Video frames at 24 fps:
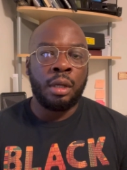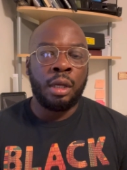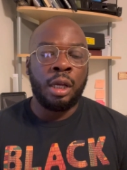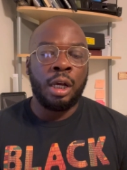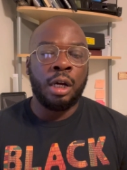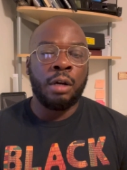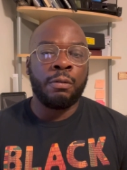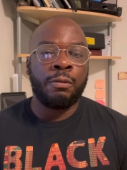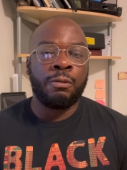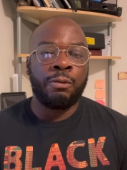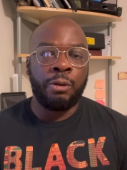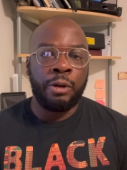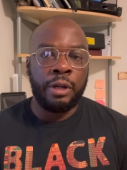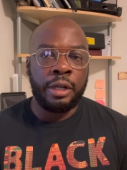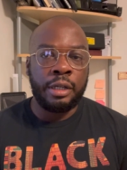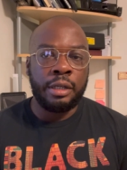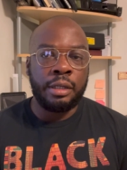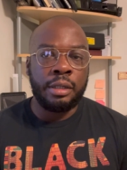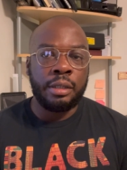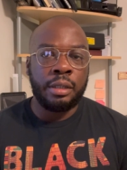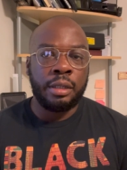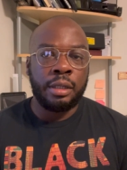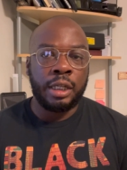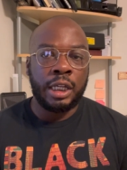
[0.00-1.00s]
A
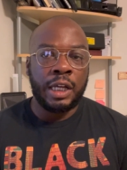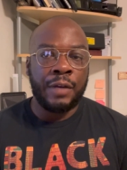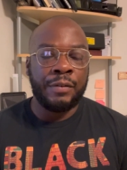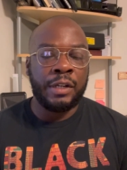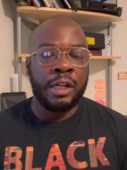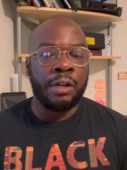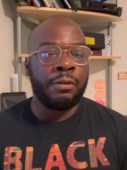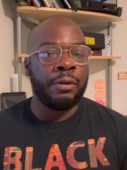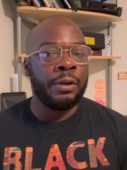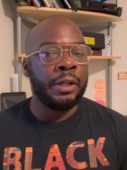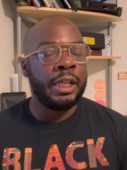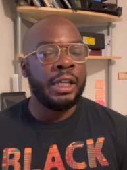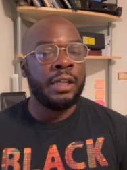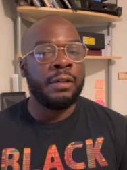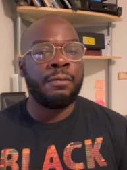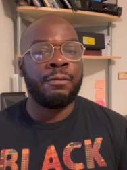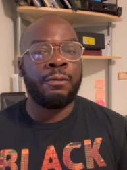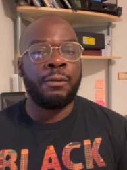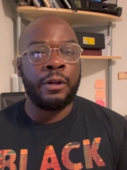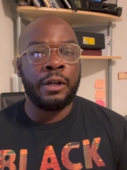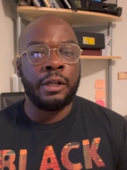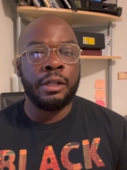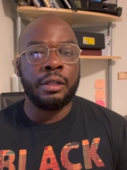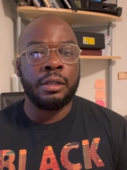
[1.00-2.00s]
friend, if they're really a
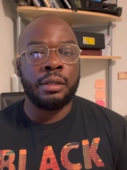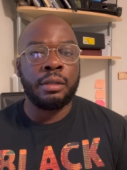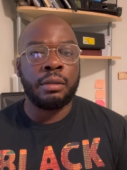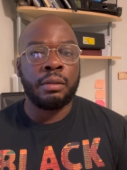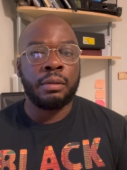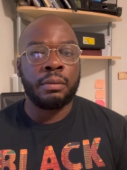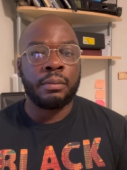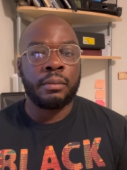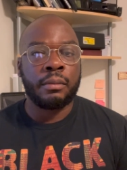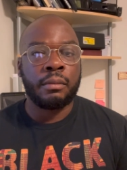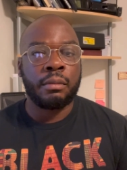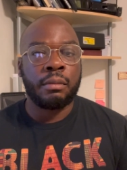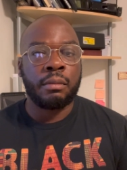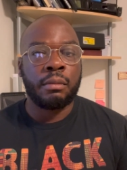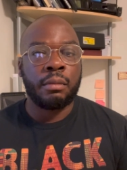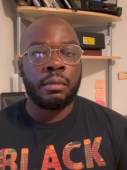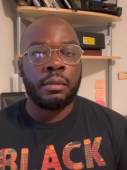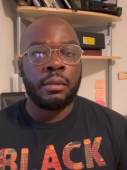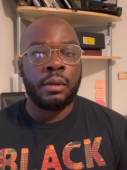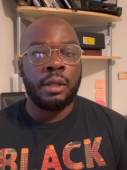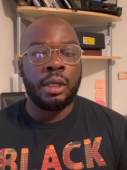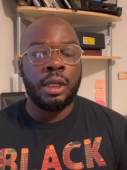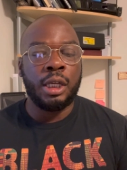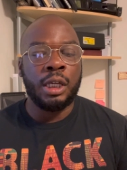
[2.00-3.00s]
friend,
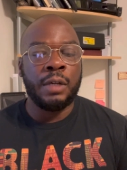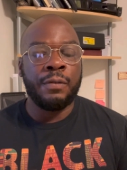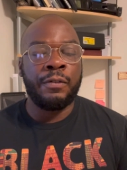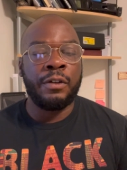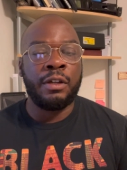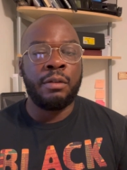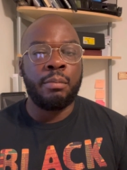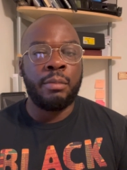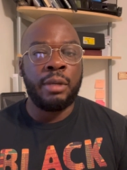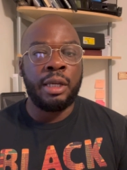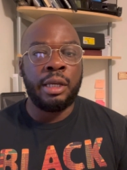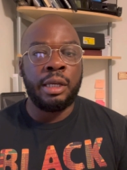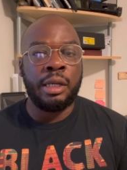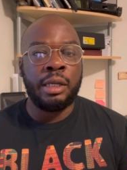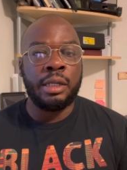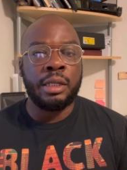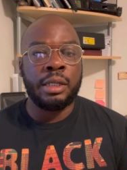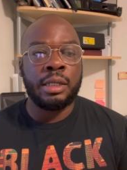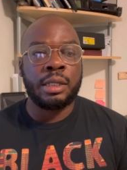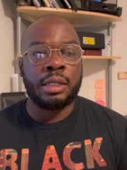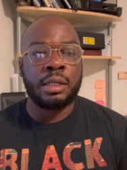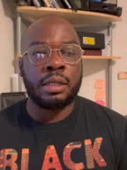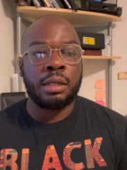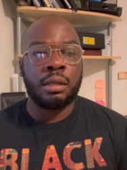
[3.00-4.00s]
if it
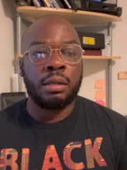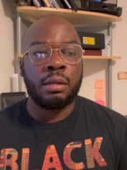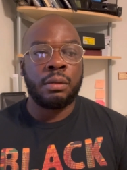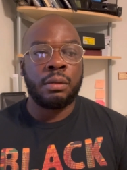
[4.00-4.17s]
means